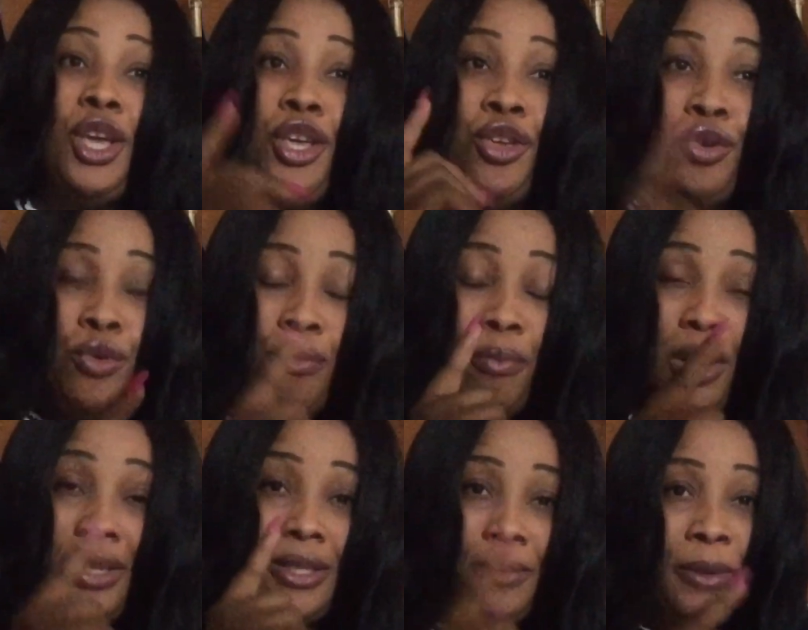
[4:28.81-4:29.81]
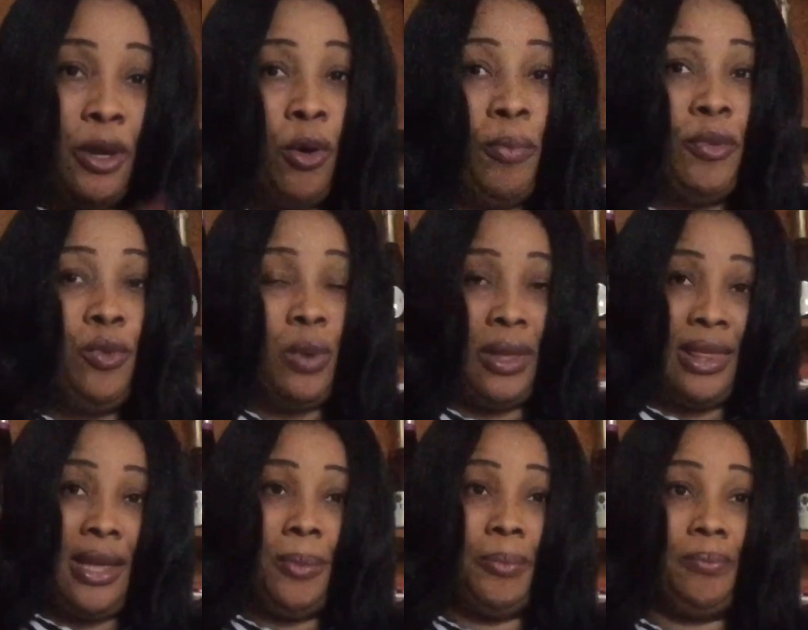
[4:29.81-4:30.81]
you must be open with
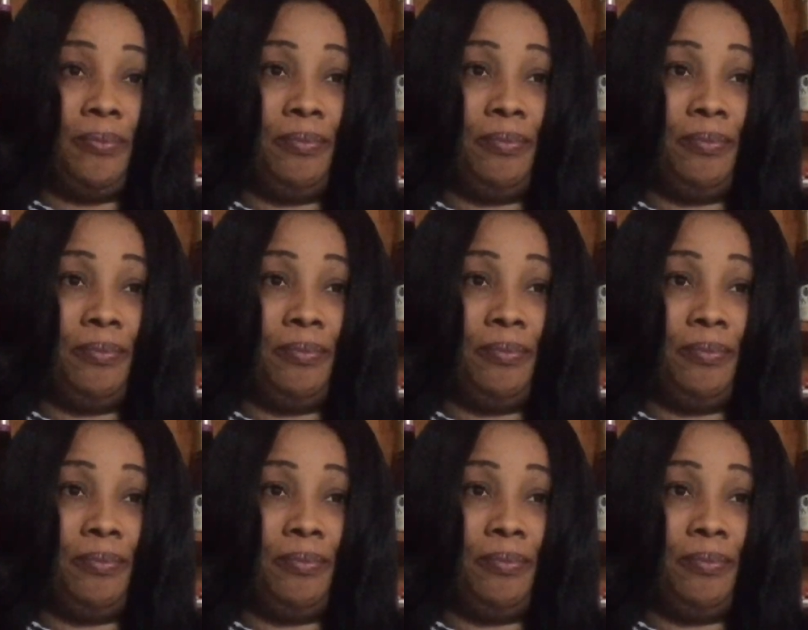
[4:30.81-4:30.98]
them.